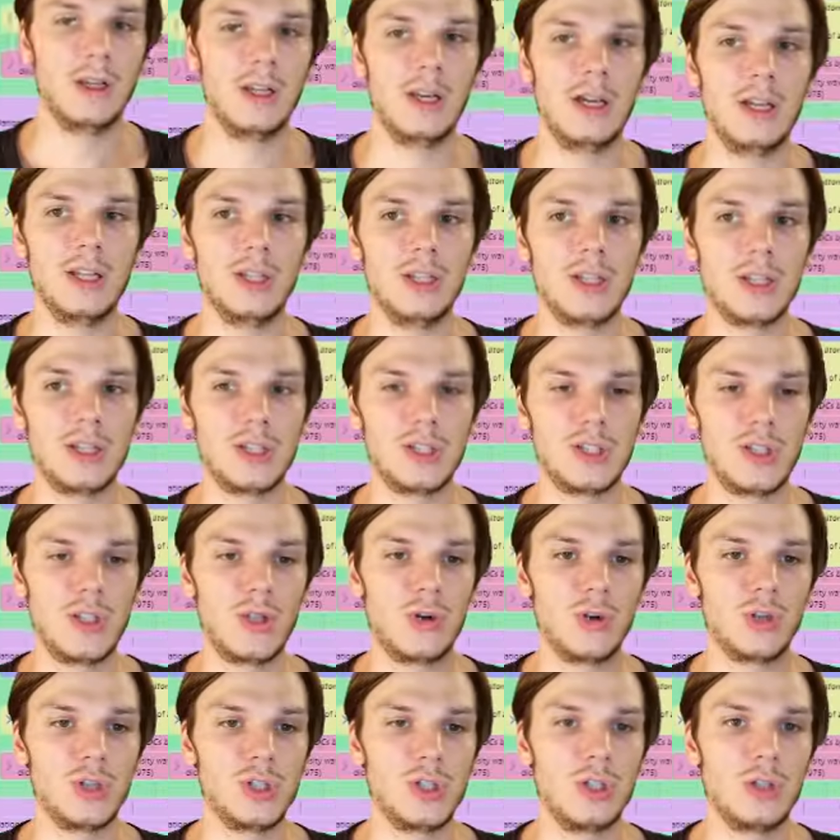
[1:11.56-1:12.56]
And as the
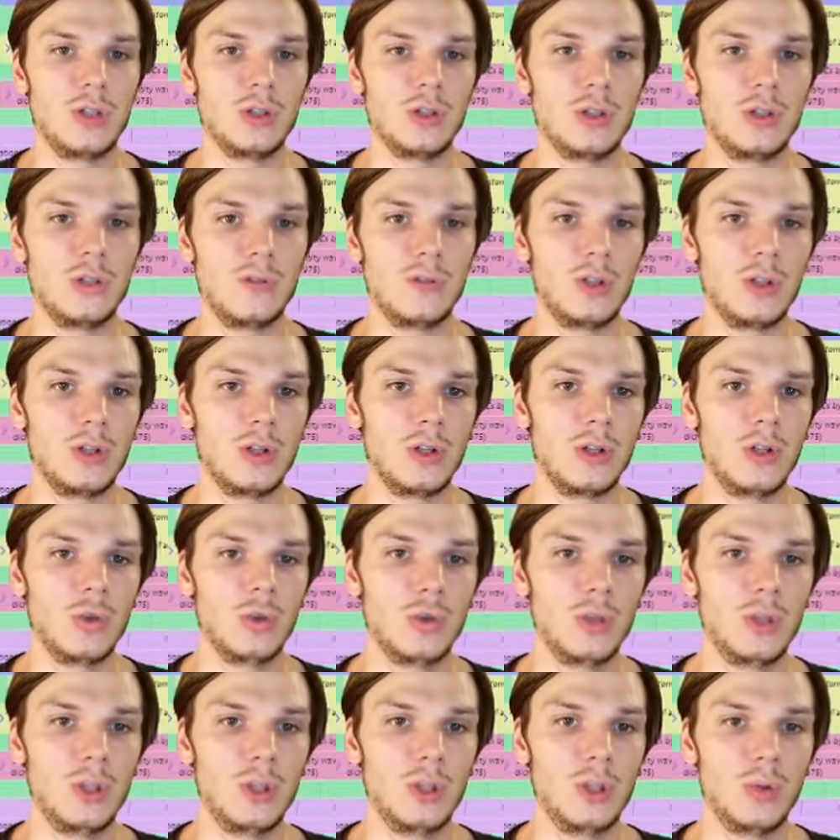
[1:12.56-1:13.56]
result of
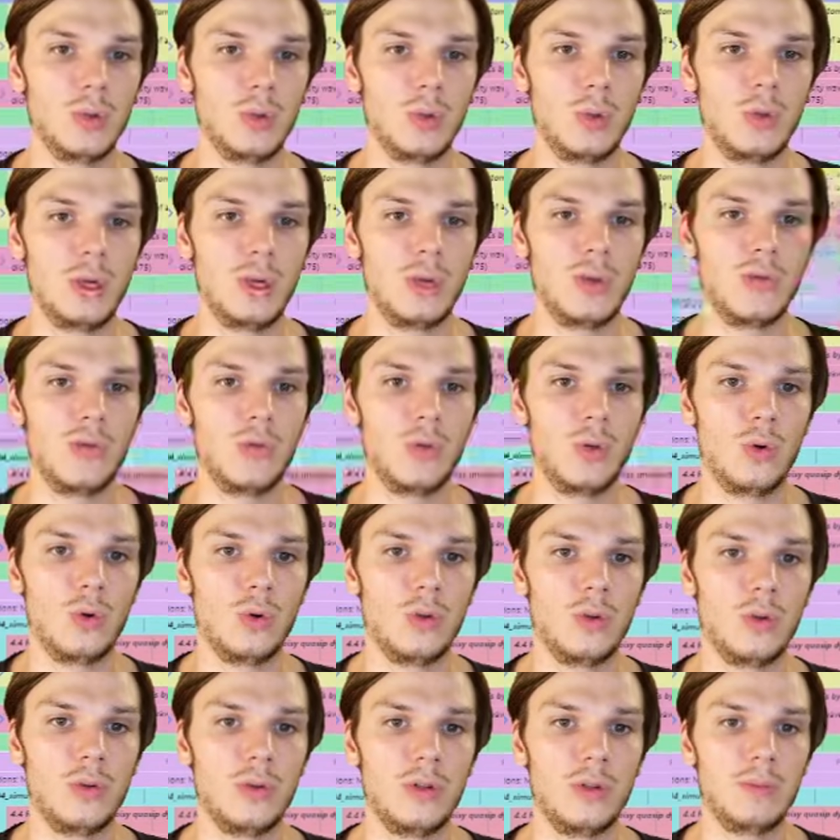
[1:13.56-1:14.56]
downloading, we have
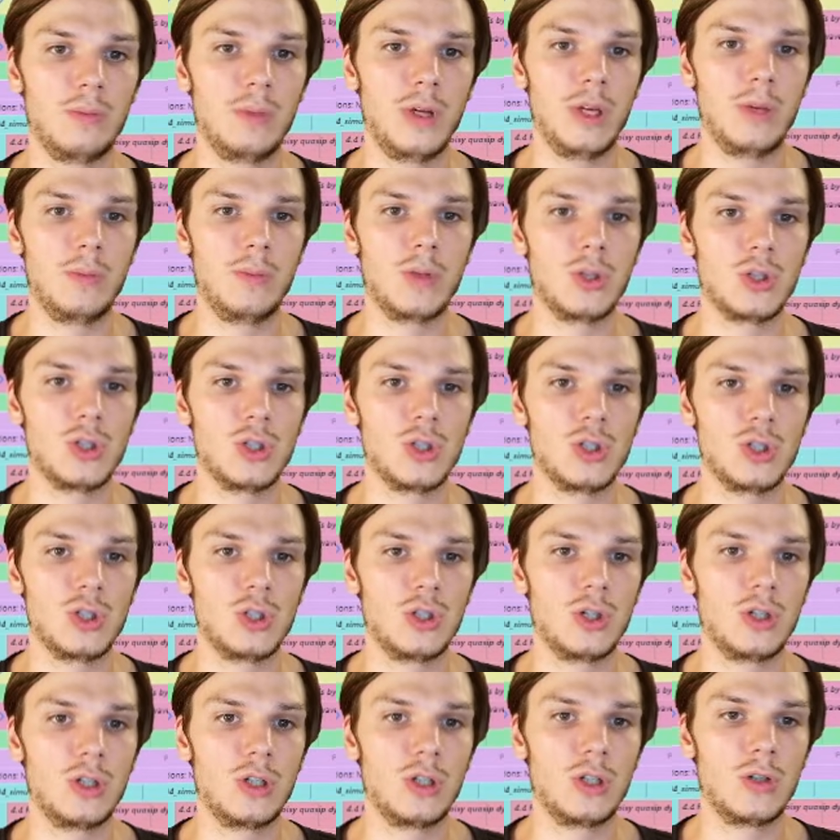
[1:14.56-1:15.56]
all the papers
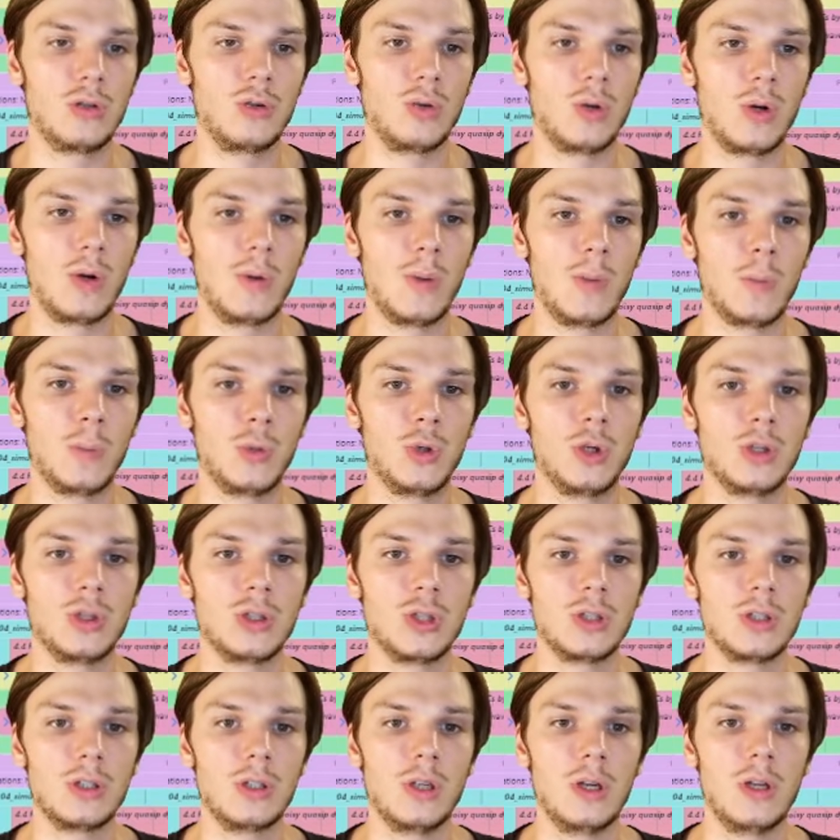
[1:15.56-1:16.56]
inserted to our
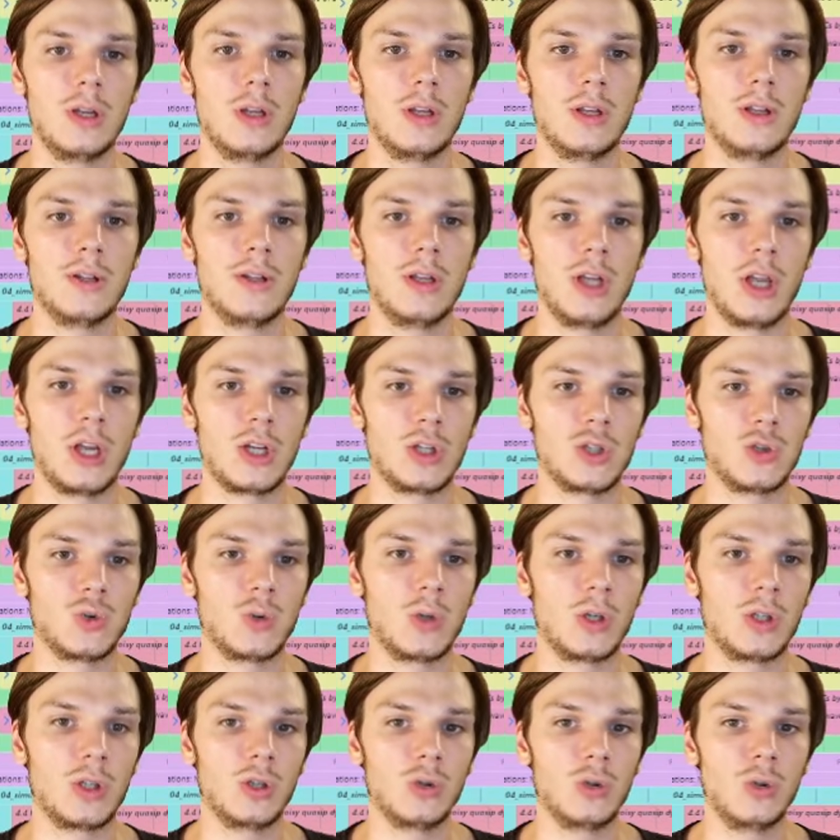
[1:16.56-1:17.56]
project. They are
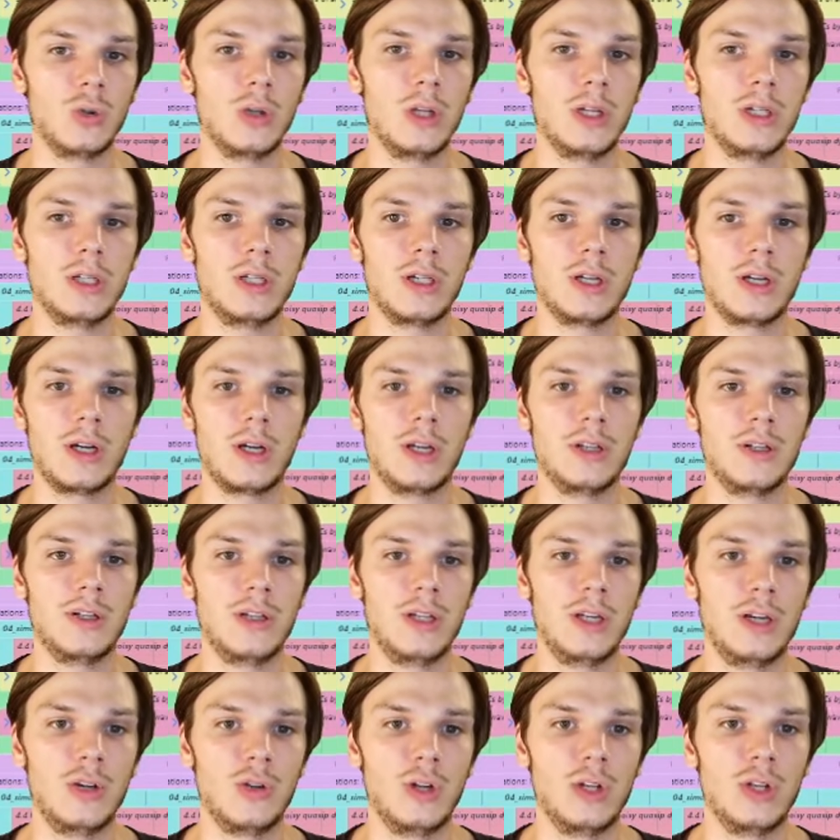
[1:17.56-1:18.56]
extracted to LaTeX and they
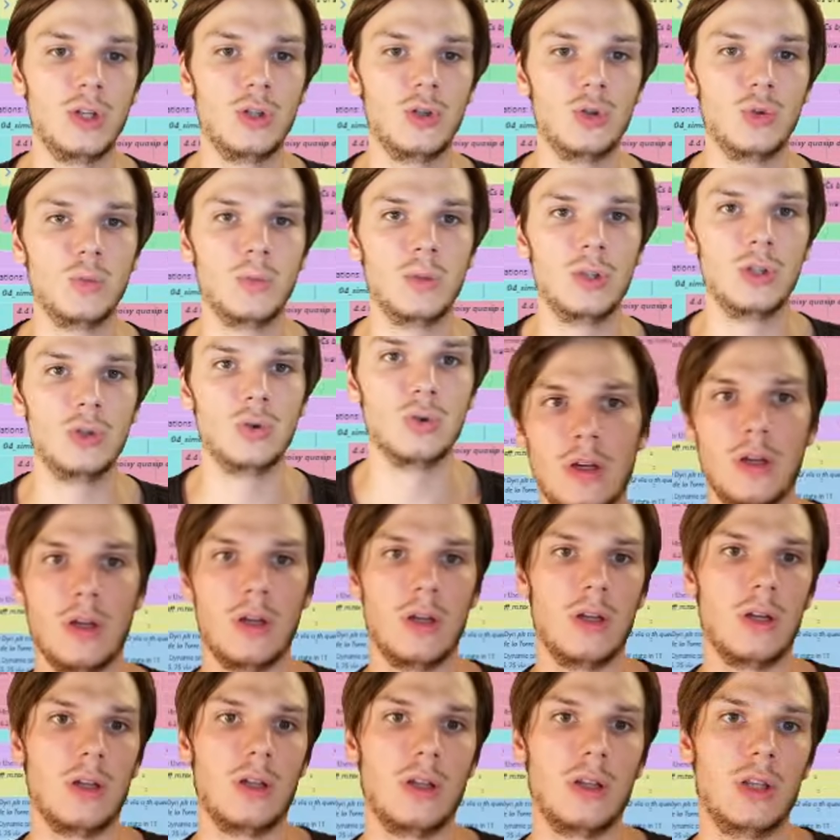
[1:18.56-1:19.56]
are ready to be used.
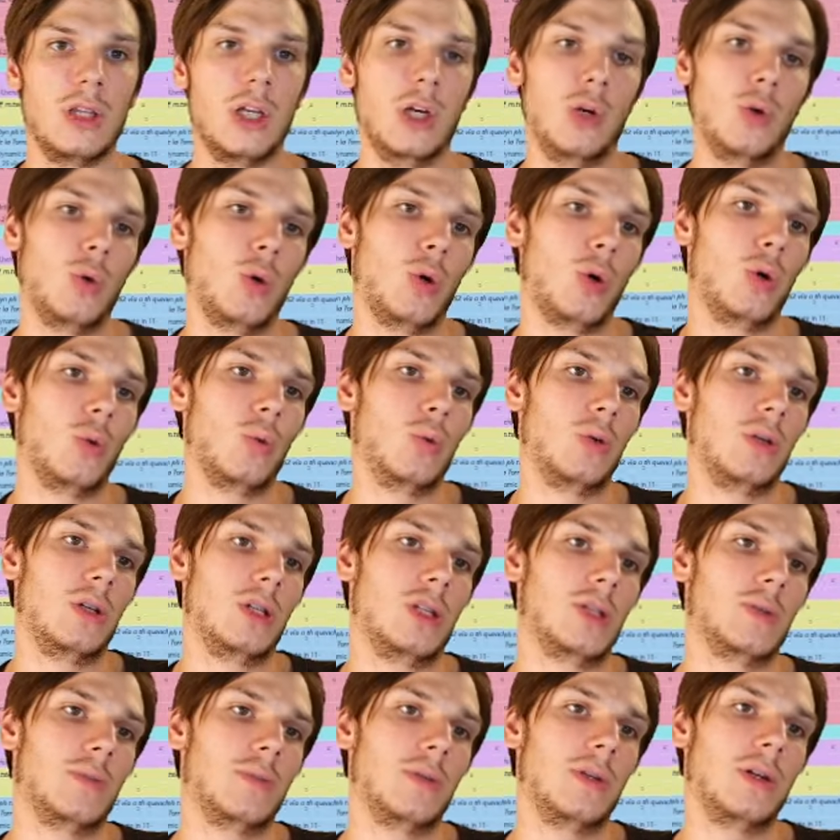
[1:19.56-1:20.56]
Now I will
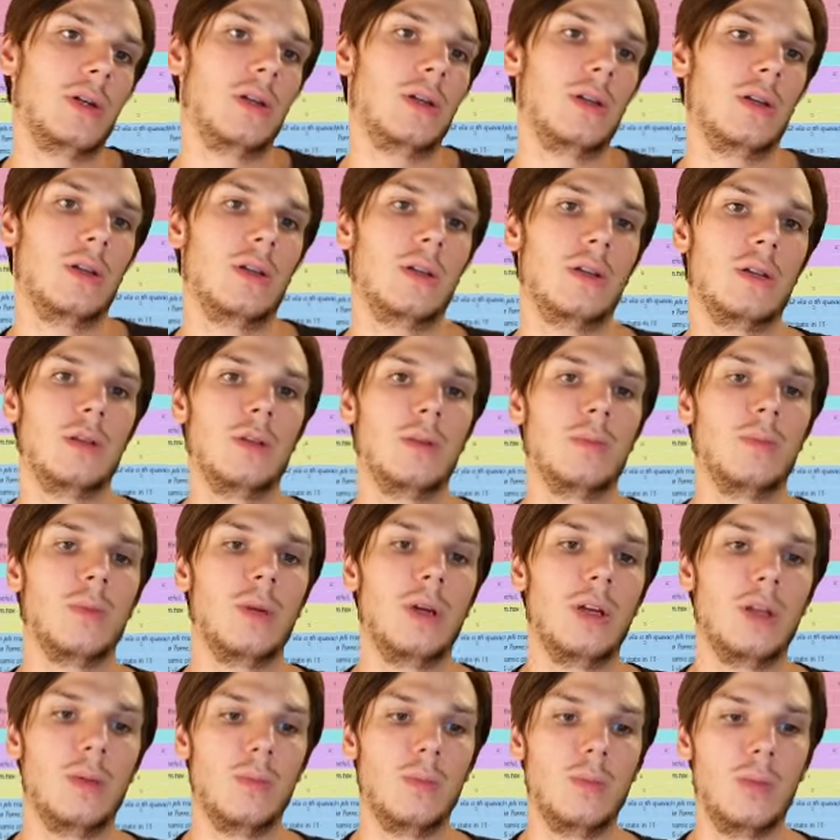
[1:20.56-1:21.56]
explain the
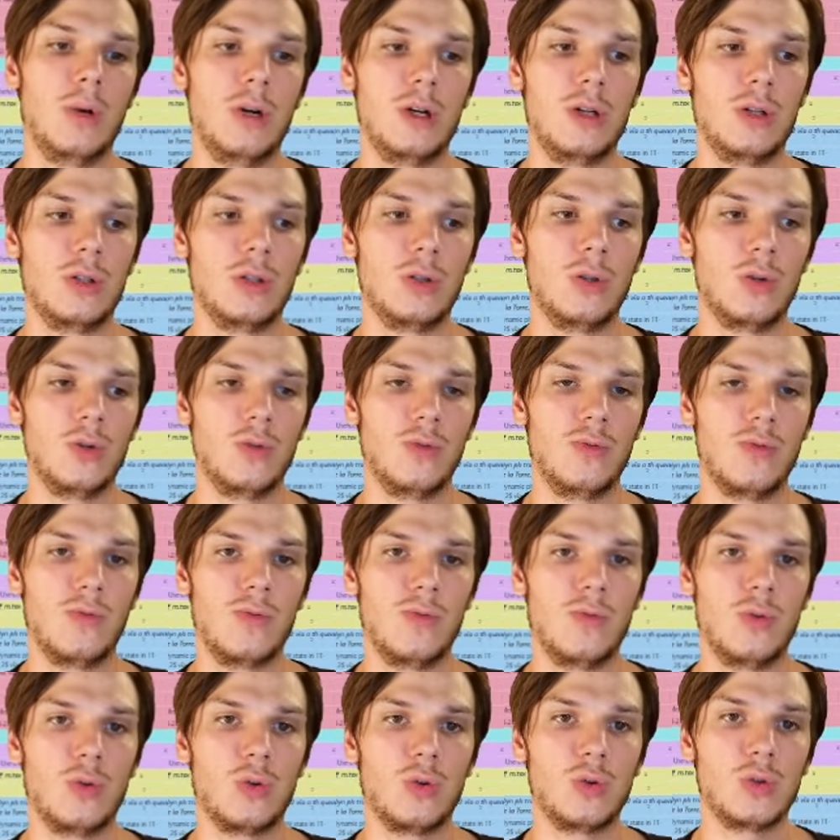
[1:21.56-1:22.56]
main part of
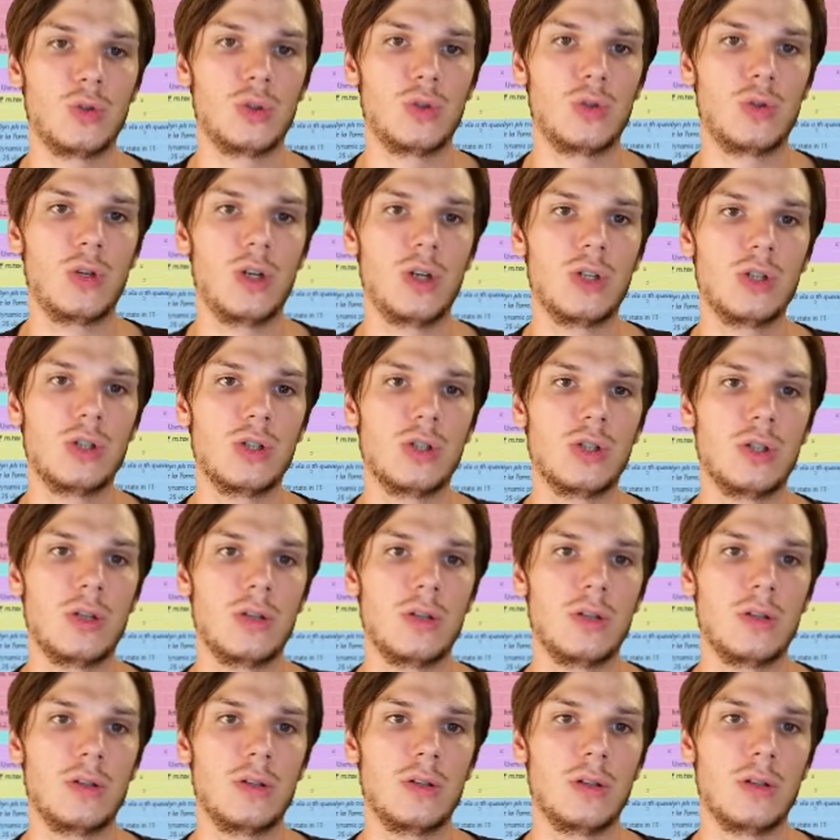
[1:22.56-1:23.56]
Focus Structure,
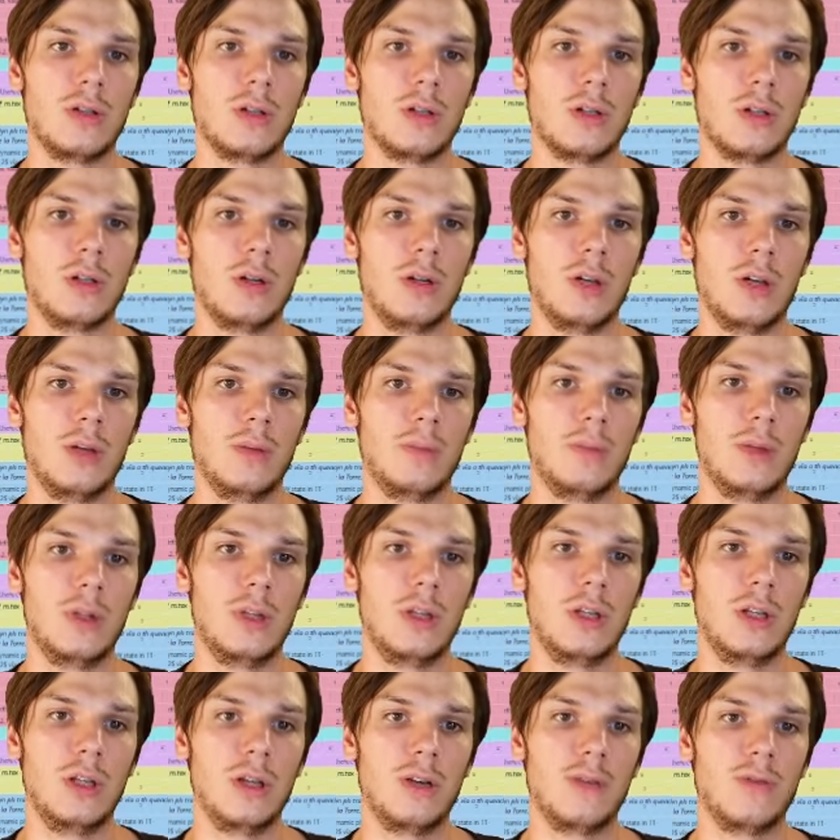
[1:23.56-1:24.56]
the
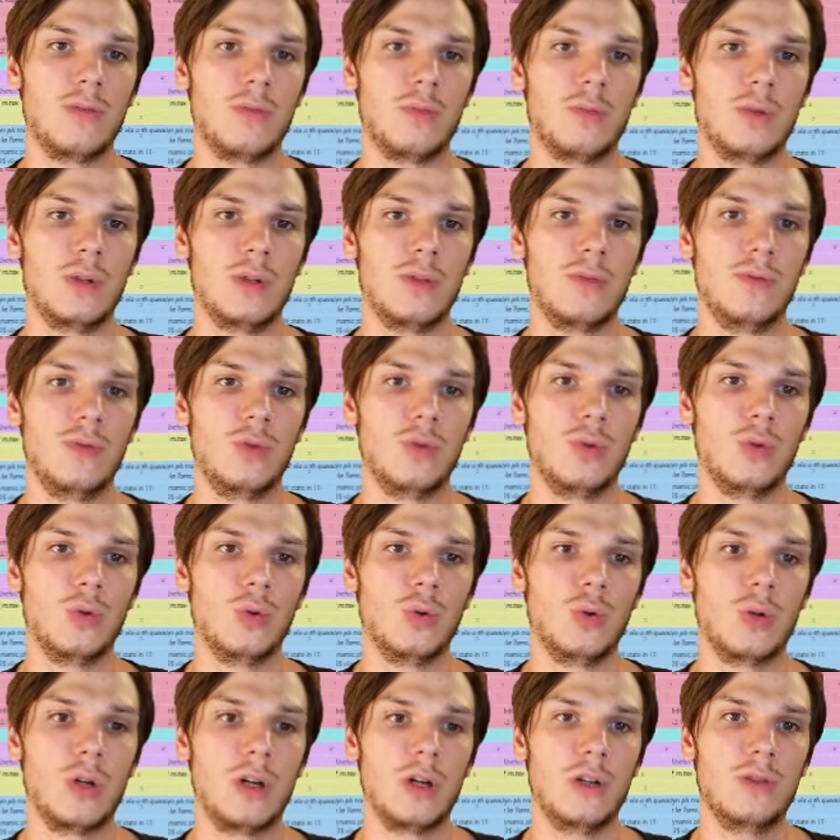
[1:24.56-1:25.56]
PDF
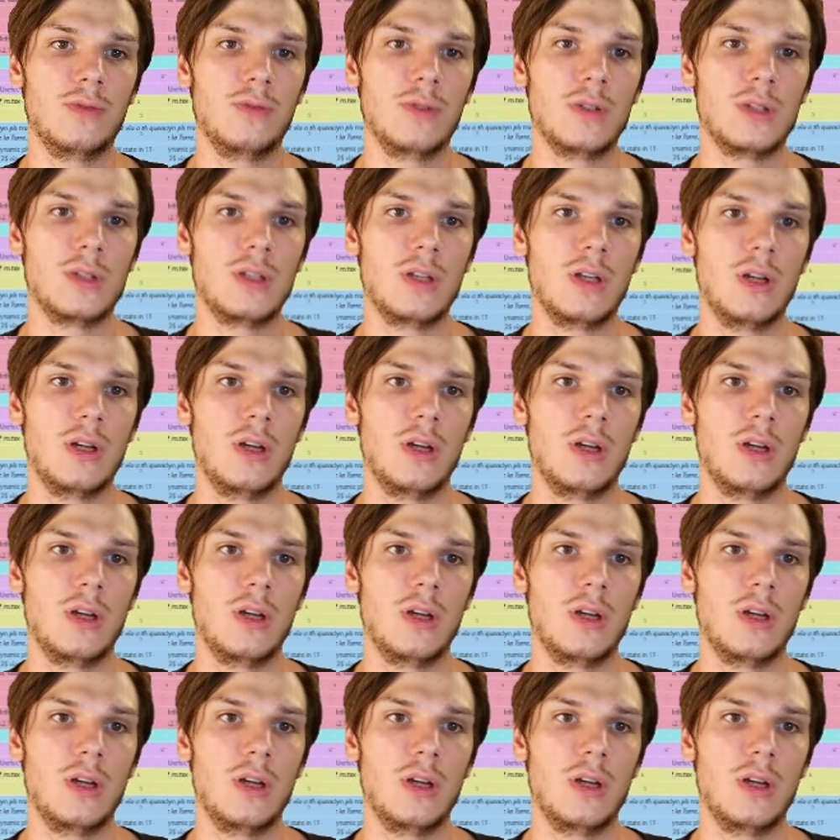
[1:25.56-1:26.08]
preview canvas.